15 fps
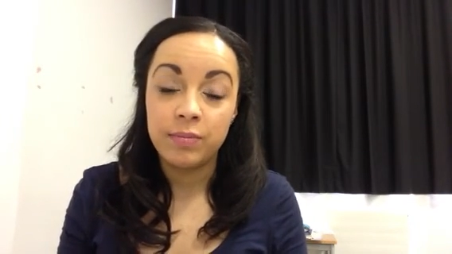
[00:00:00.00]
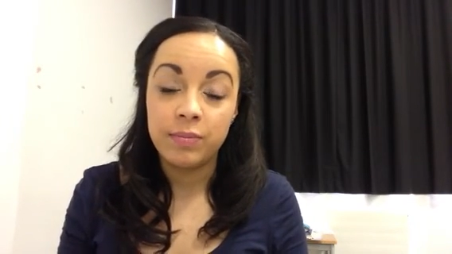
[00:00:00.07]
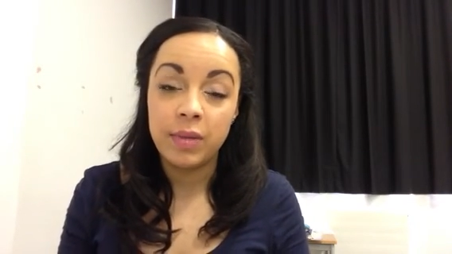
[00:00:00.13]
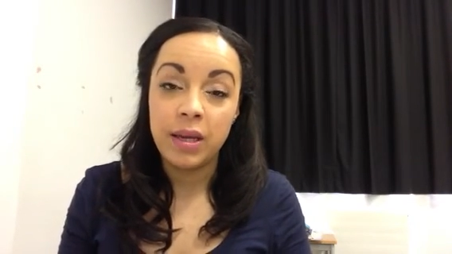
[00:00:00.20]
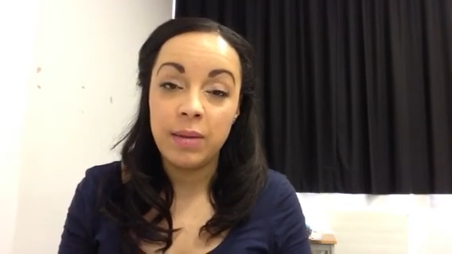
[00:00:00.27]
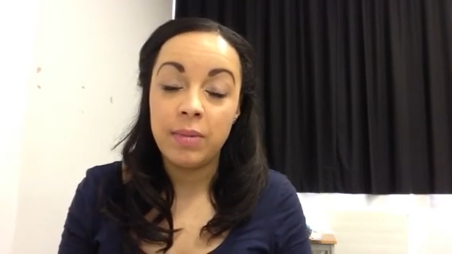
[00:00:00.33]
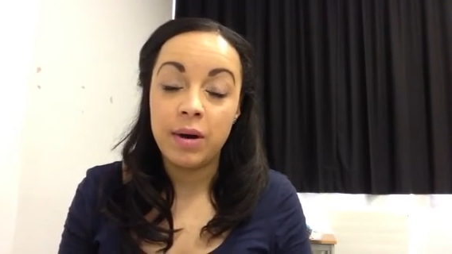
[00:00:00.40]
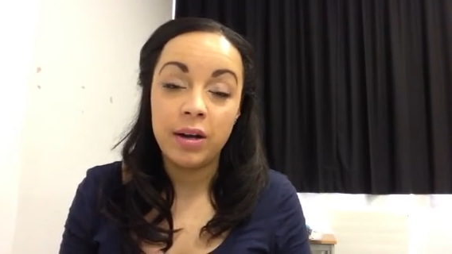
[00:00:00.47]

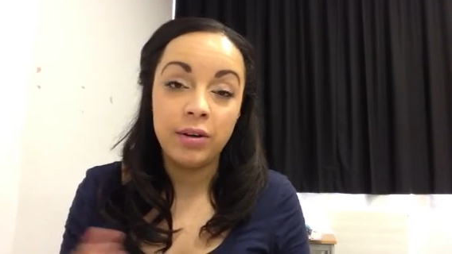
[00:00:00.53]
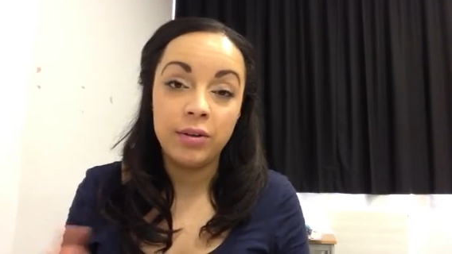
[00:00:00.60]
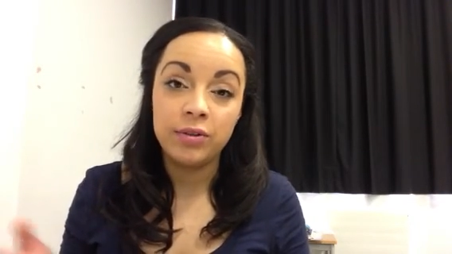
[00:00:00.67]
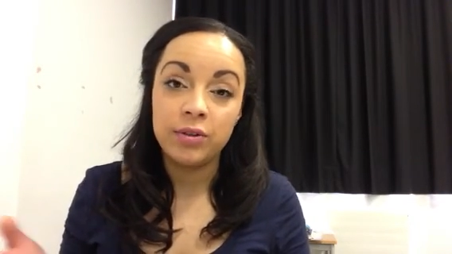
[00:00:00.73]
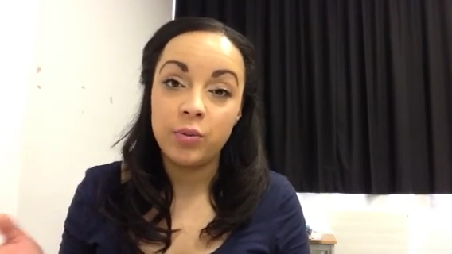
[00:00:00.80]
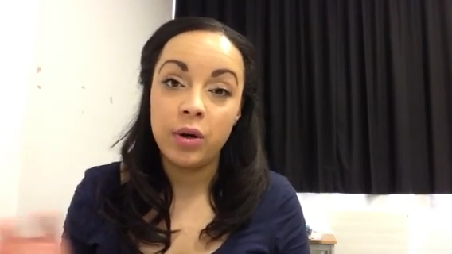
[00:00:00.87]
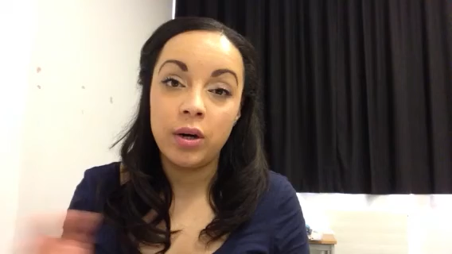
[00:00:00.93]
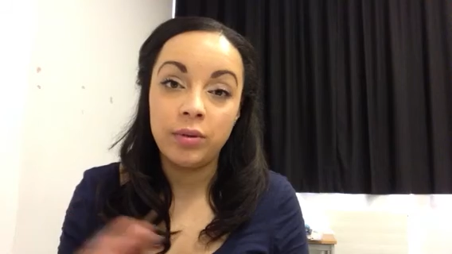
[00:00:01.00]
He might look
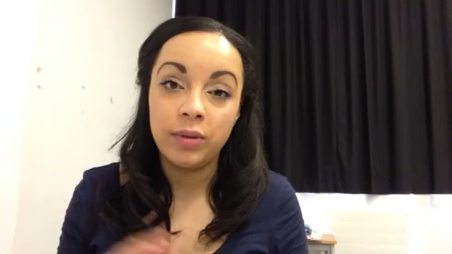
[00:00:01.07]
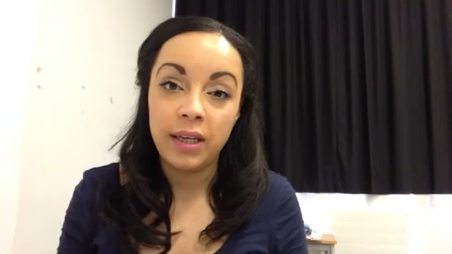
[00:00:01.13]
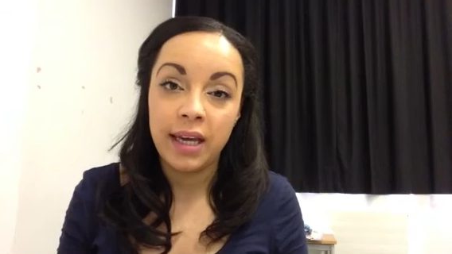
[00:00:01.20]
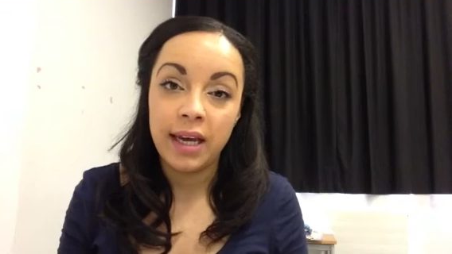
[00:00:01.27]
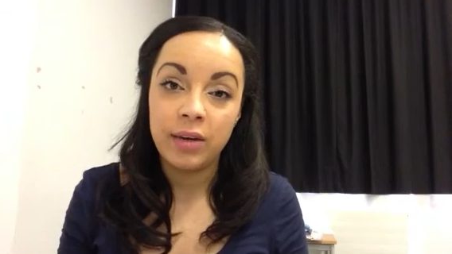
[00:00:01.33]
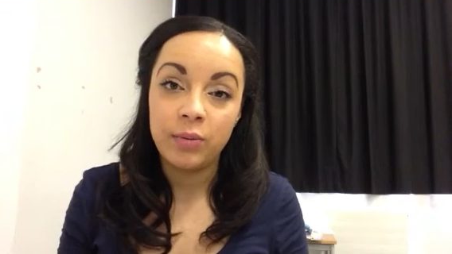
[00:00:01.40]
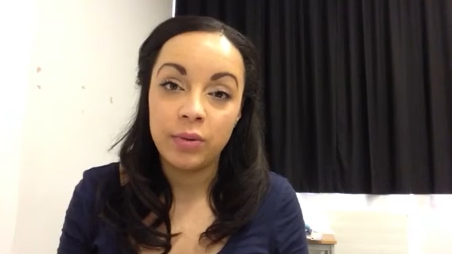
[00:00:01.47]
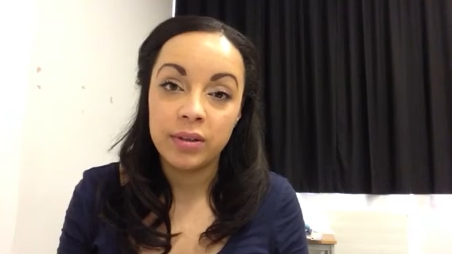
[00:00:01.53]
to worldly
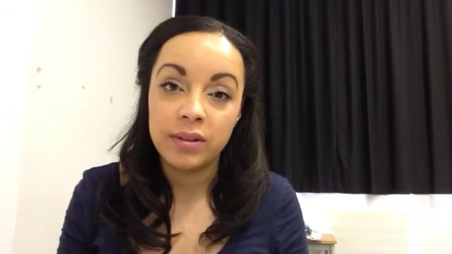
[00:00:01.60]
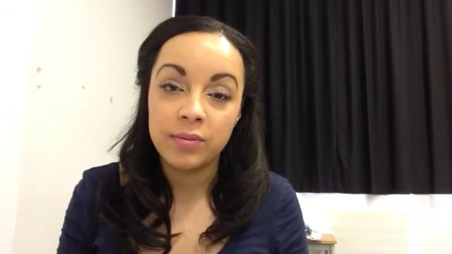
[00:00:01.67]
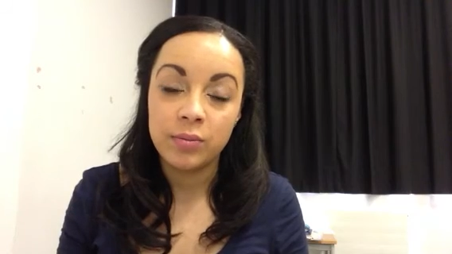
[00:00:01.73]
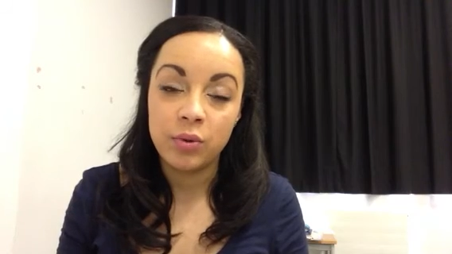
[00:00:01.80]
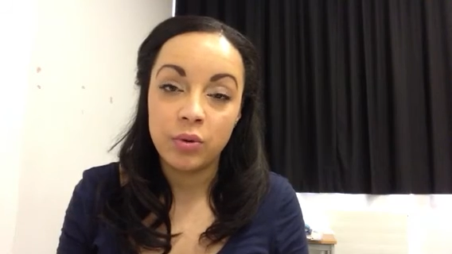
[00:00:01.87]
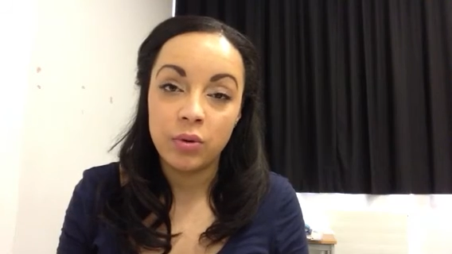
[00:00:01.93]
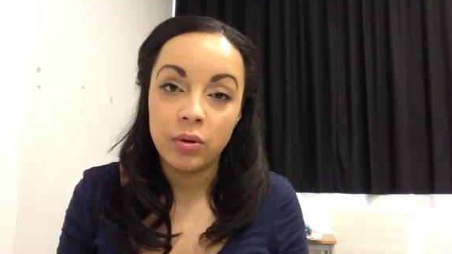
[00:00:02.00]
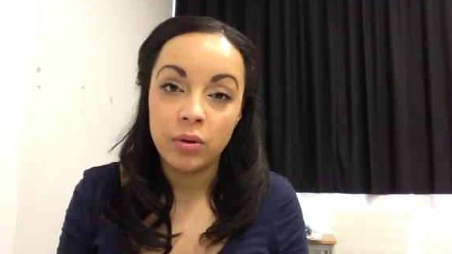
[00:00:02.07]
gain once
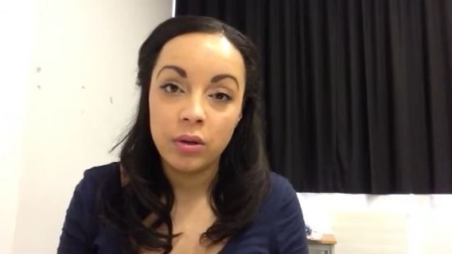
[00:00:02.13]
more.